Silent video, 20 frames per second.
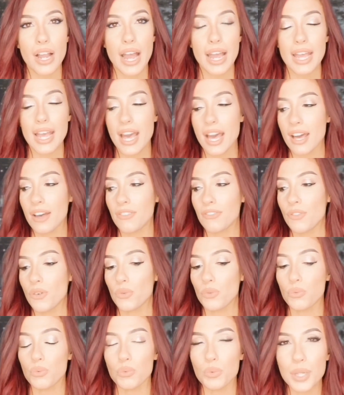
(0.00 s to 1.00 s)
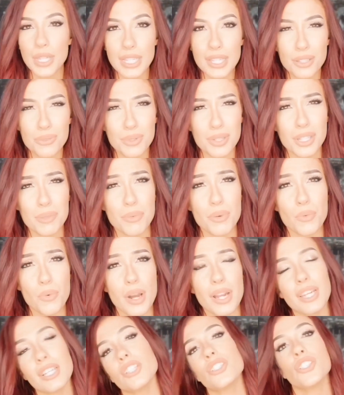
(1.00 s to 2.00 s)
I have really been
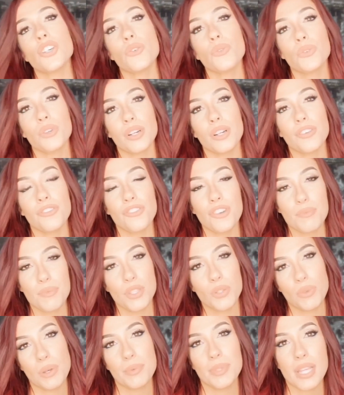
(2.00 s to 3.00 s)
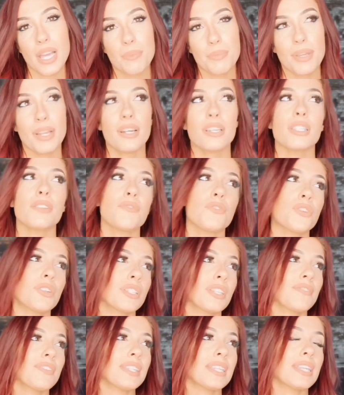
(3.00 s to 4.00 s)
wanting to order from this website because of
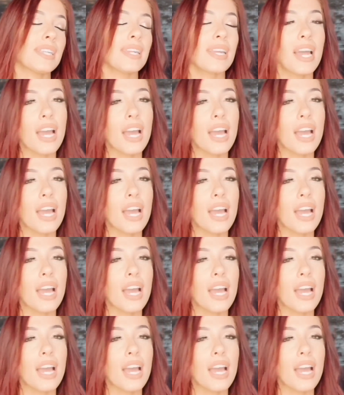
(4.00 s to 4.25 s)
course I've seen it